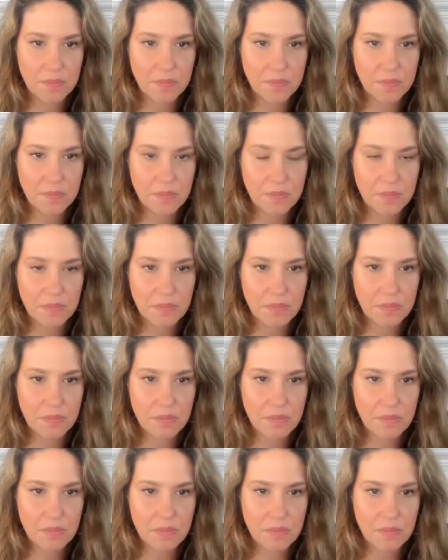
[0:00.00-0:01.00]

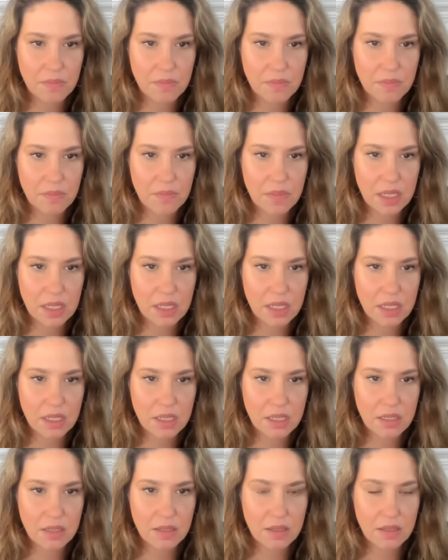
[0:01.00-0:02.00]

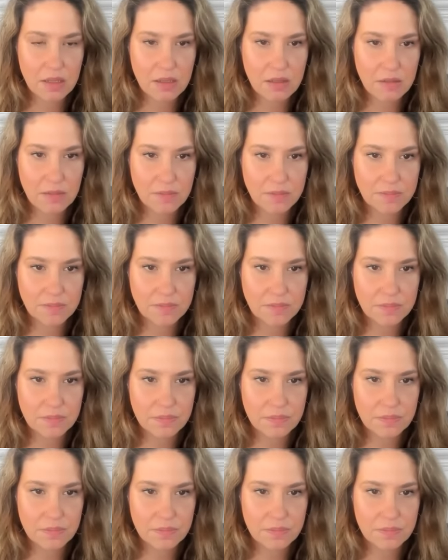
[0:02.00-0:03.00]

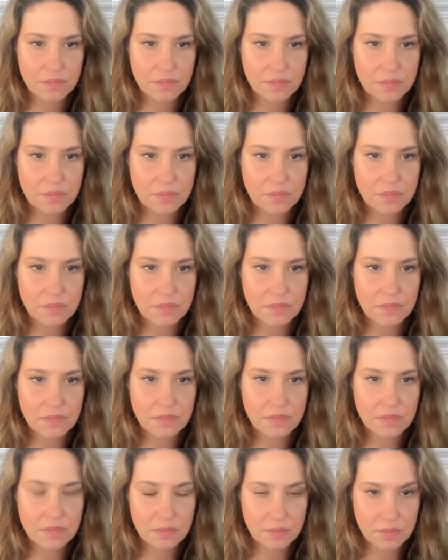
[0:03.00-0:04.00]

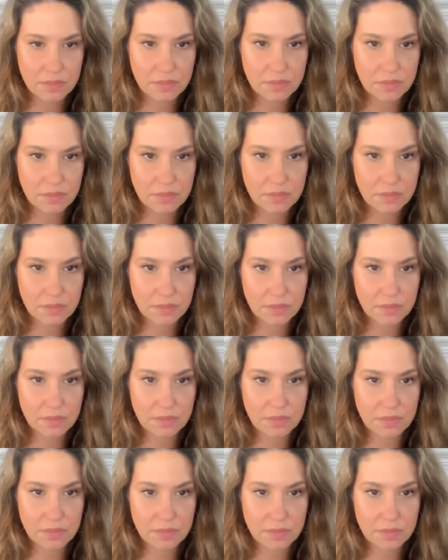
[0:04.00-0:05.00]

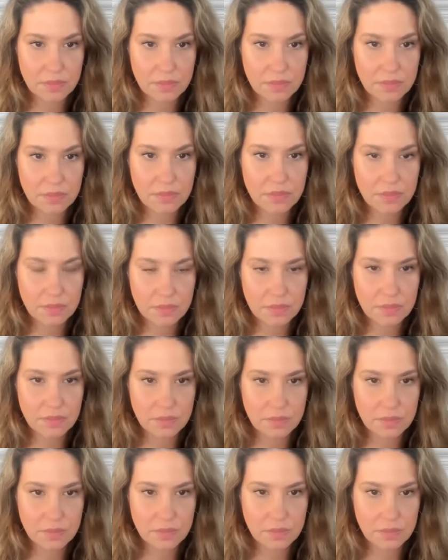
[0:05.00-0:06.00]

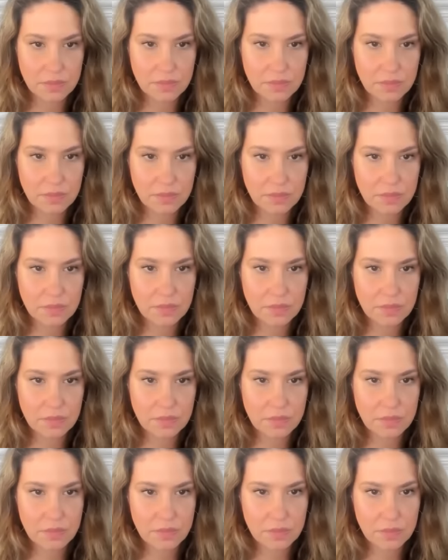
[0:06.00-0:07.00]

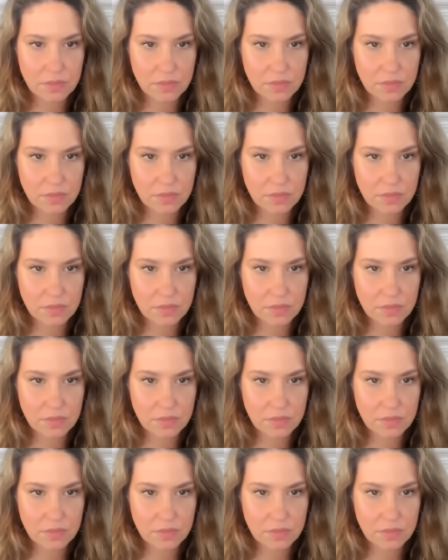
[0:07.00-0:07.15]
This person isn't speaking.